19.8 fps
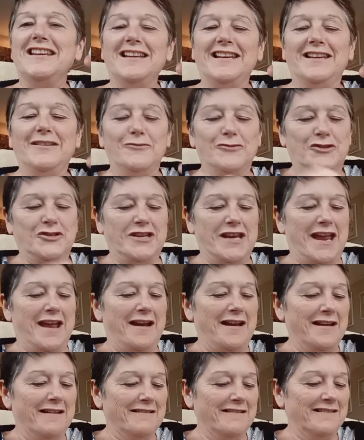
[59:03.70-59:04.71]
Little
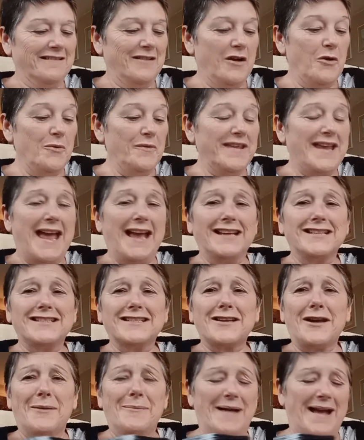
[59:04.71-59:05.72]
chair. Oh, the eggs
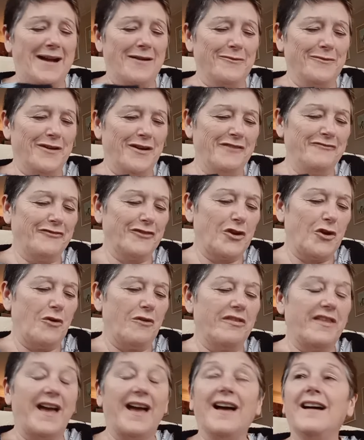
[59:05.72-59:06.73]
come out. I
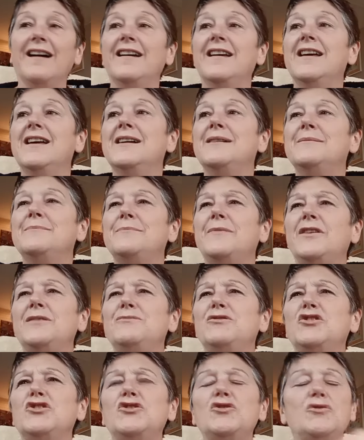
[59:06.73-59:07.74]
forgot that.
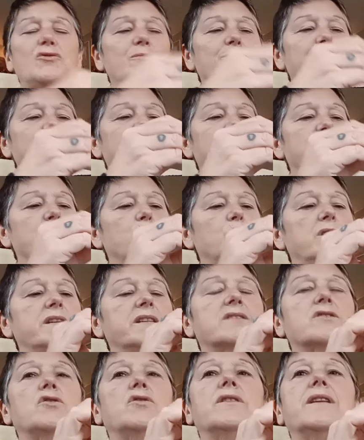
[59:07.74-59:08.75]
I'm sure Mrs.
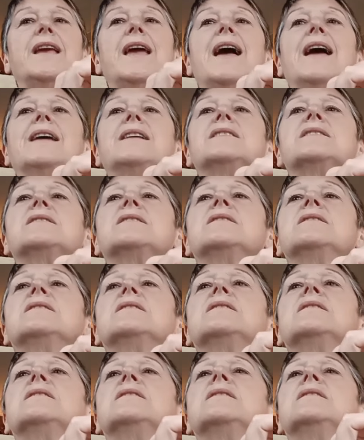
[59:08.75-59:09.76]
Woolly's got the eggs.
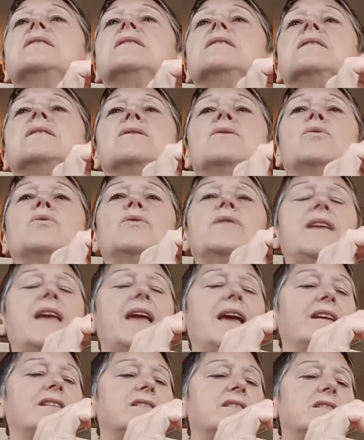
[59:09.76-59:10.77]
Well, the
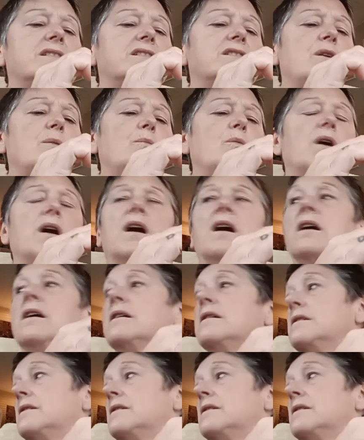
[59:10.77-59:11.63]
eggs are somewhere.